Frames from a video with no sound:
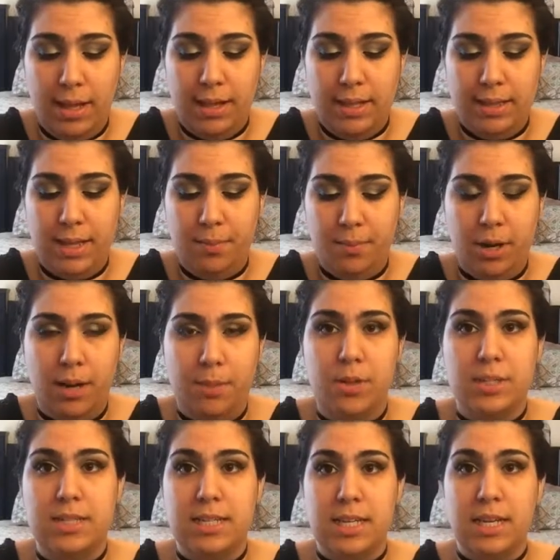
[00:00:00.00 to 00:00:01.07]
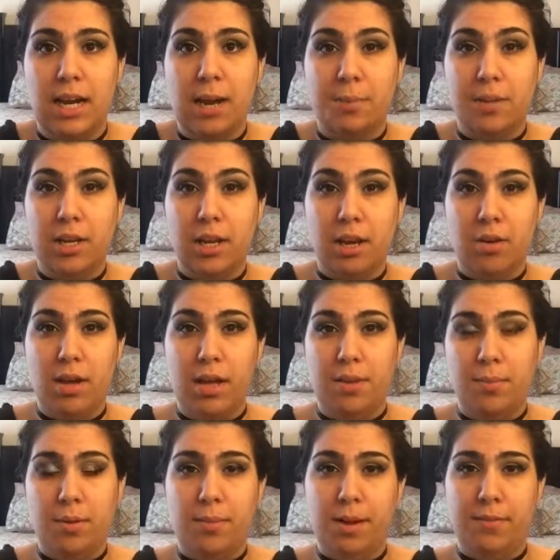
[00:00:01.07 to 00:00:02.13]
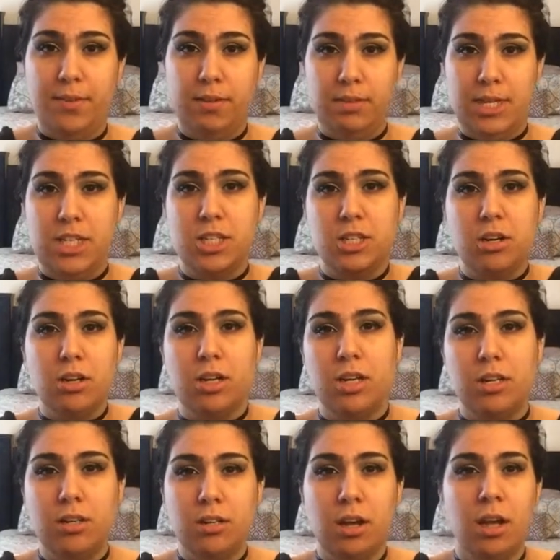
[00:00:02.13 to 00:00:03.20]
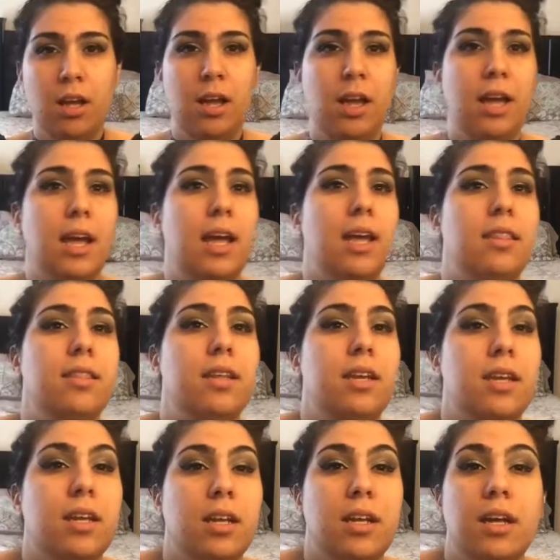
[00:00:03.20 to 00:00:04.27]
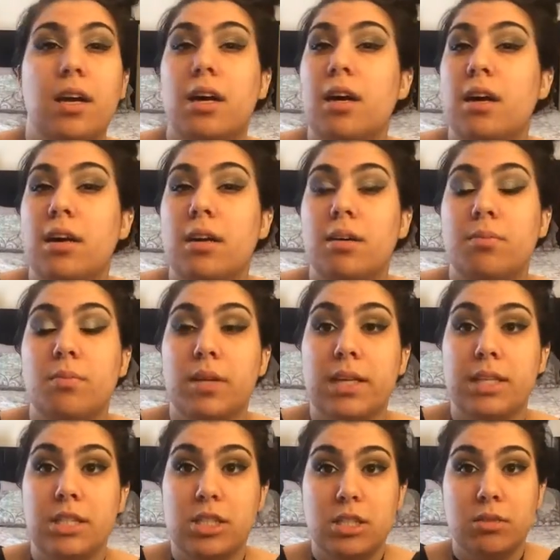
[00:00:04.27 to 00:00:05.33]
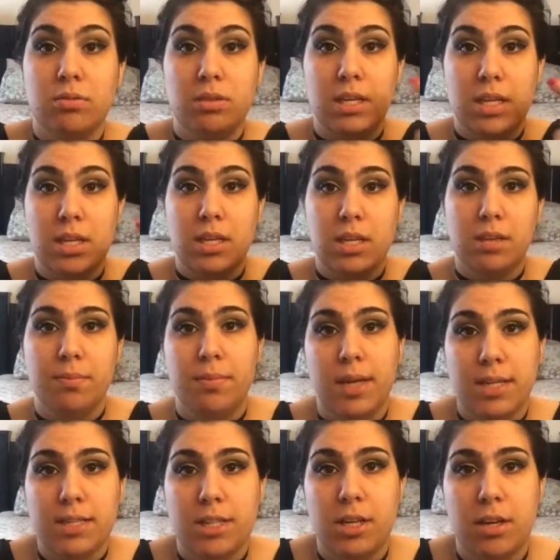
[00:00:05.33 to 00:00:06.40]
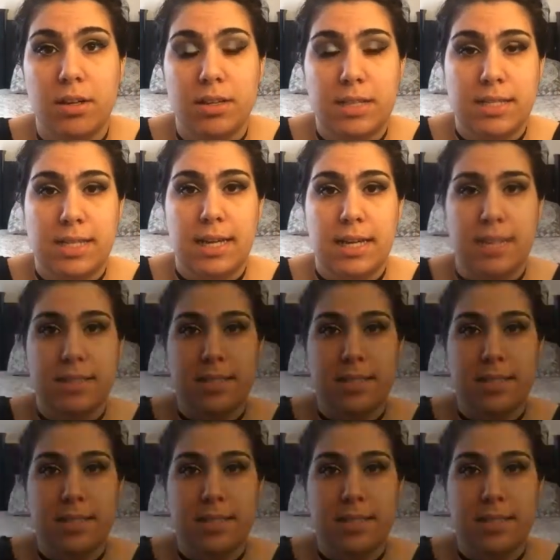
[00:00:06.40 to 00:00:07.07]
while I let that primer sit, I'm going to go ahead and put my foundation on, and then we can do the mascara on this